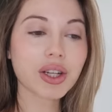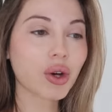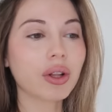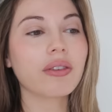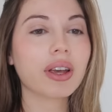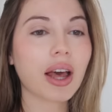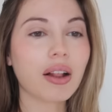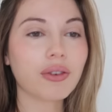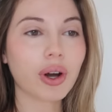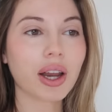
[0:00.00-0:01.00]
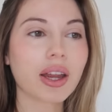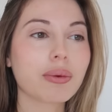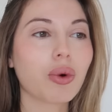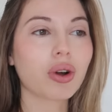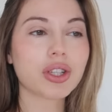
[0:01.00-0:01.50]
I don't live in California
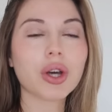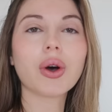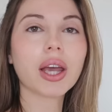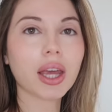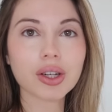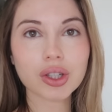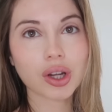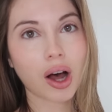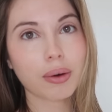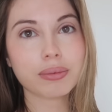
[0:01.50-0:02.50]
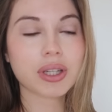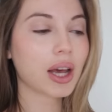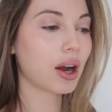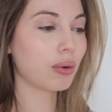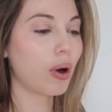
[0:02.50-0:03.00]
anymore, so I can't just hop
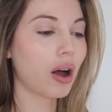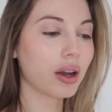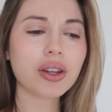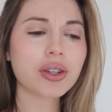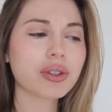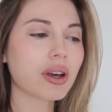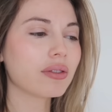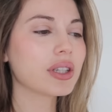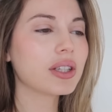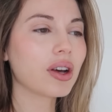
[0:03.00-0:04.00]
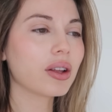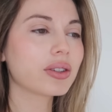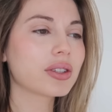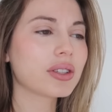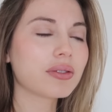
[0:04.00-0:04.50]
to Erewhon. Also,
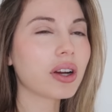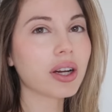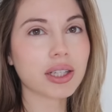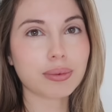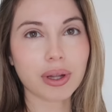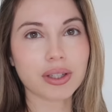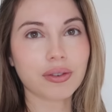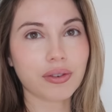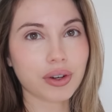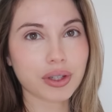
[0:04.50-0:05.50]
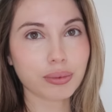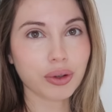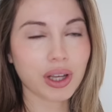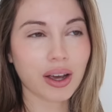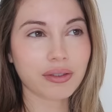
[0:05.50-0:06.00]
$17 is very expensive for a
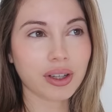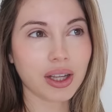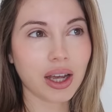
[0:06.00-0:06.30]
smoothie, I feel